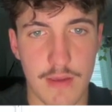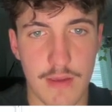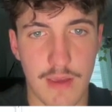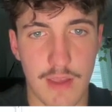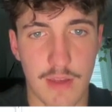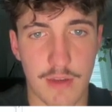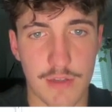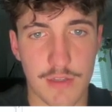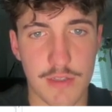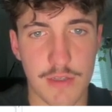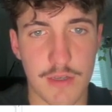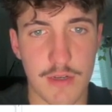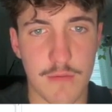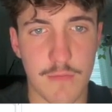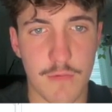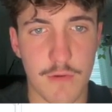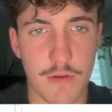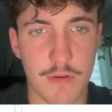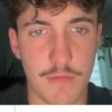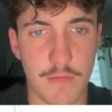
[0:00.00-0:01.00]
And you're still at a
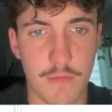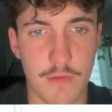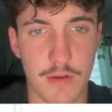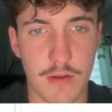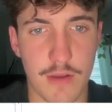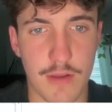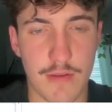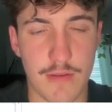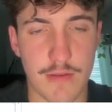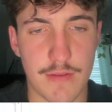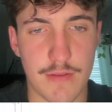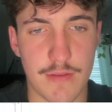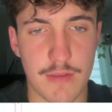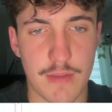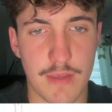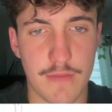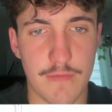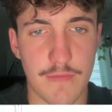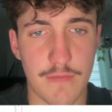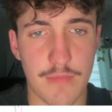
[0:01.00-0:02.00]
1-to-1,
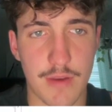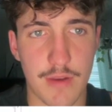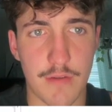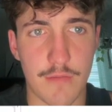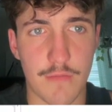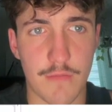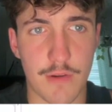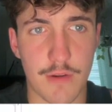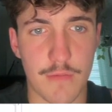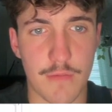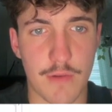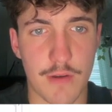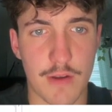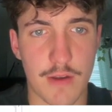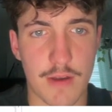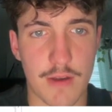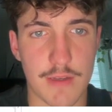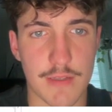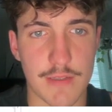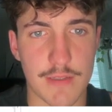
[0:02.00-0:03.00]
even better 1-to-1,
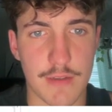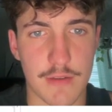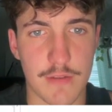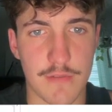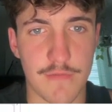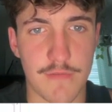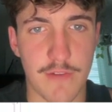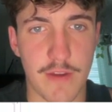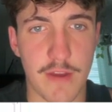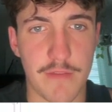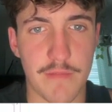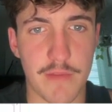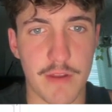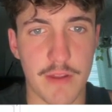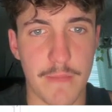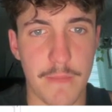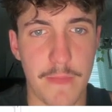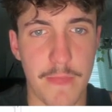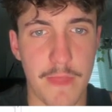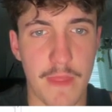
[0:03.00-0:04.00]
honestly, on the 5 minute.